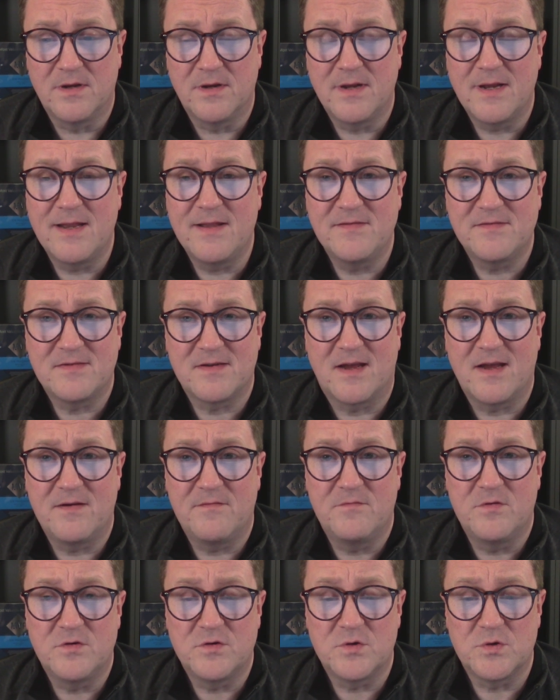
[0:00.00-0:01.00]
inside
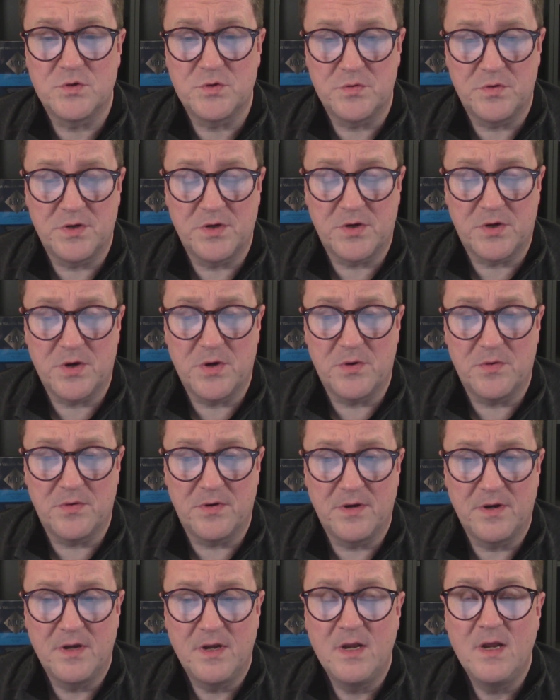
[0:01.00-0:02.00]
Visual Studio Code.
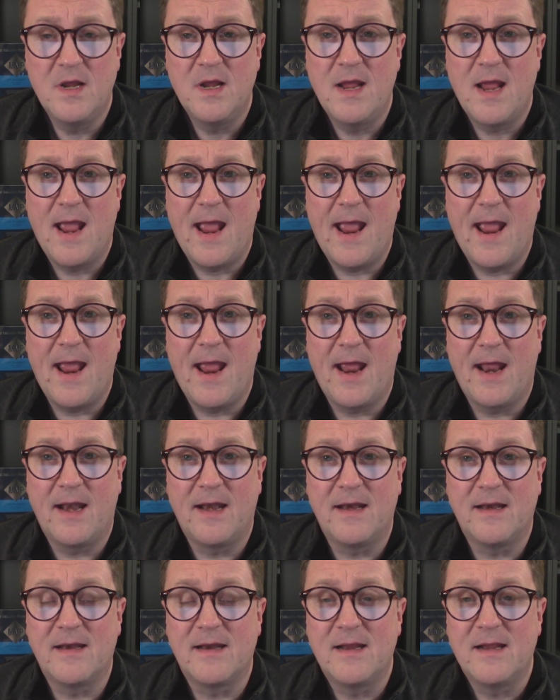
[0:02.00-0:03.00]

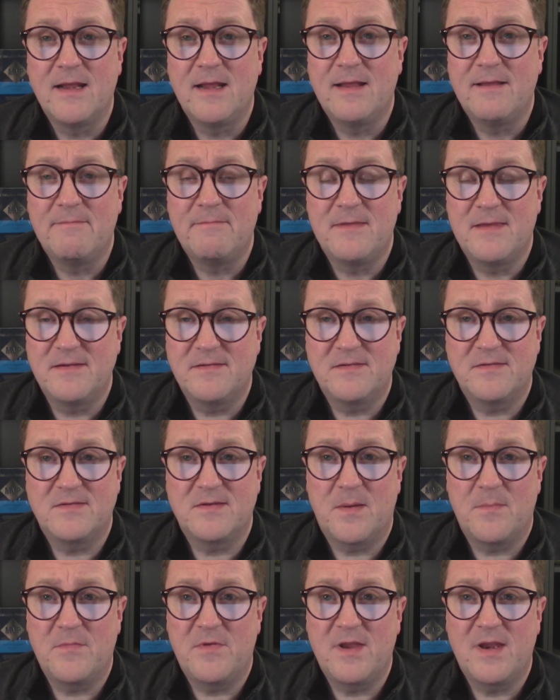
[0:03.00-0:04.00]
And this is
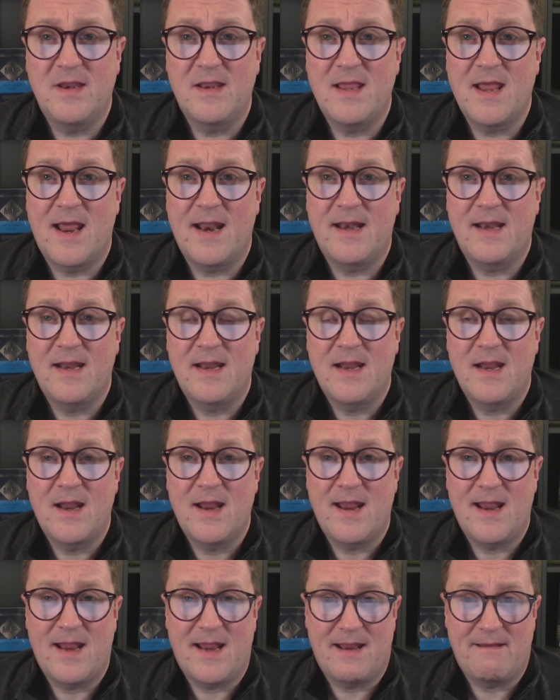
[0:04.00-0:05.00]
something that
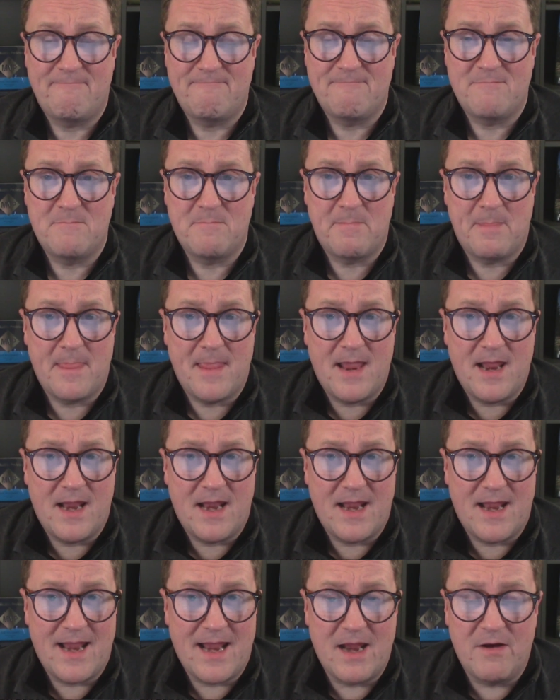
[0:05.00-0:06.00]

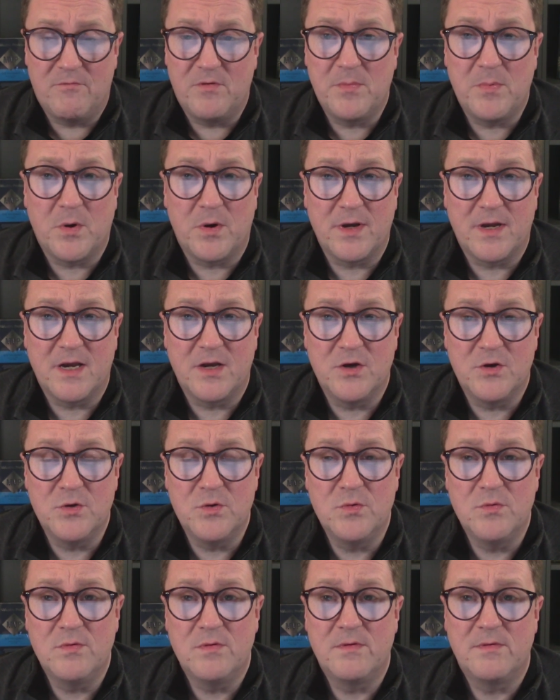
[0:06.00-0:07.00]
everybody can
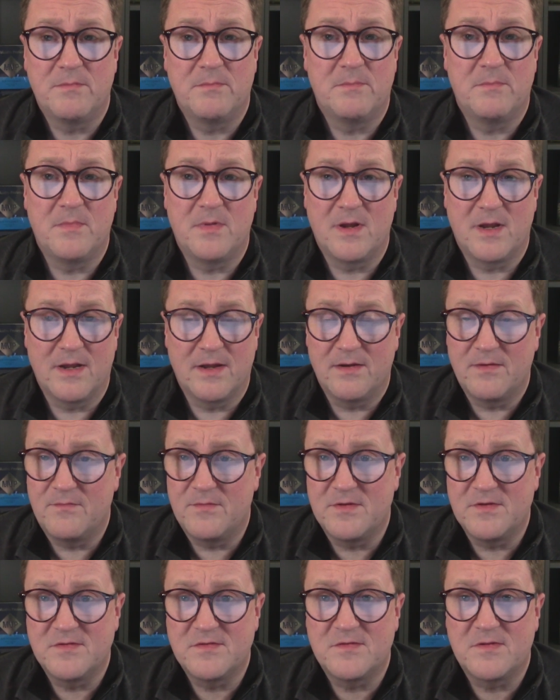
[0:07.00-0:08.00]
do.
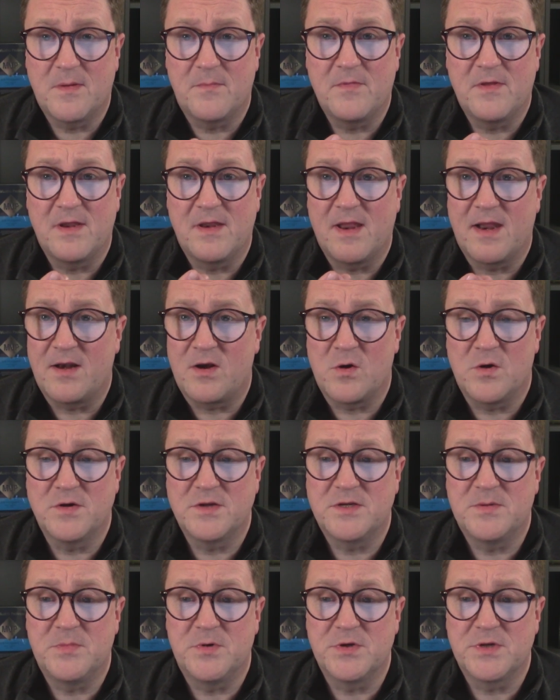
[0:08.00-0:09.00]
This is something that
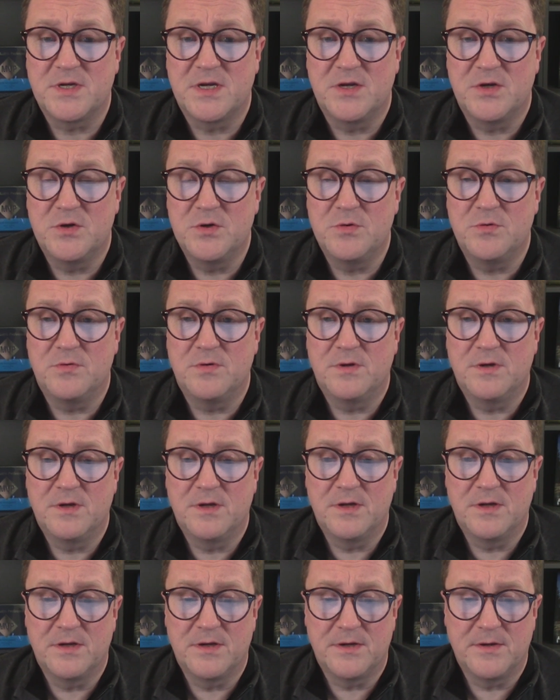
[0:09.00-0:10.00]
customers can do.
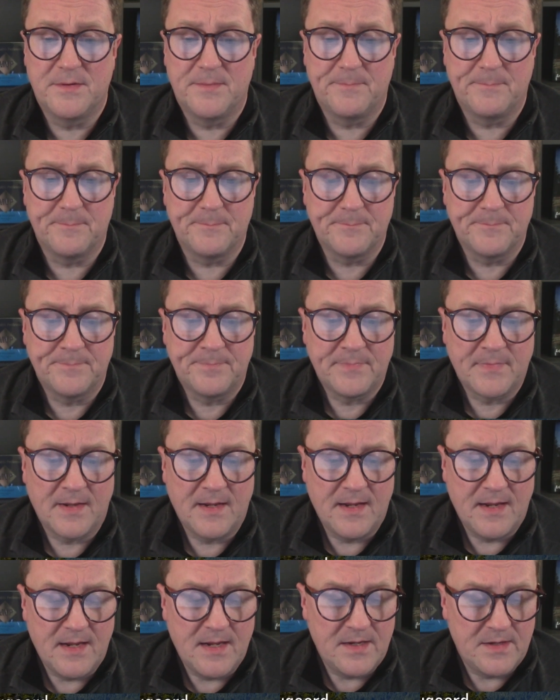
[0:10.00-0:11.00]

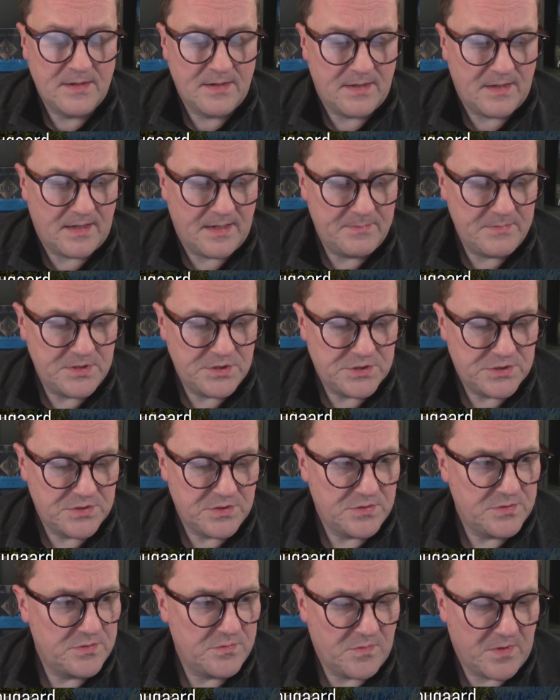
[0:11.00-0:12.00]
Let me
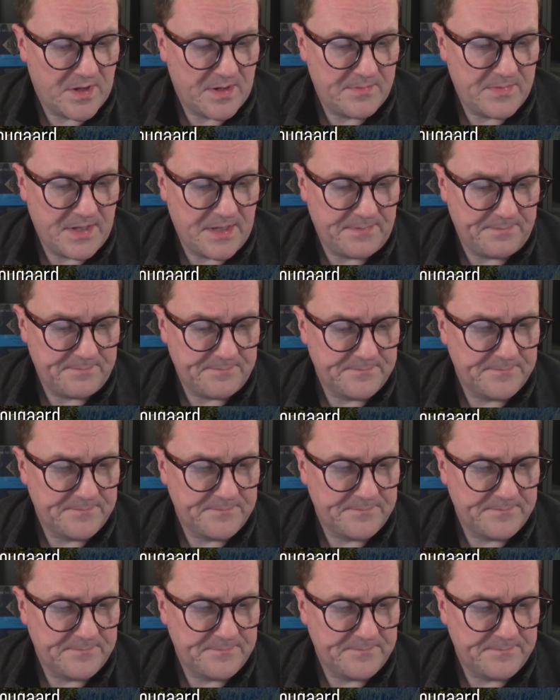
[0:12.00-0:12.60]
show you what I mean.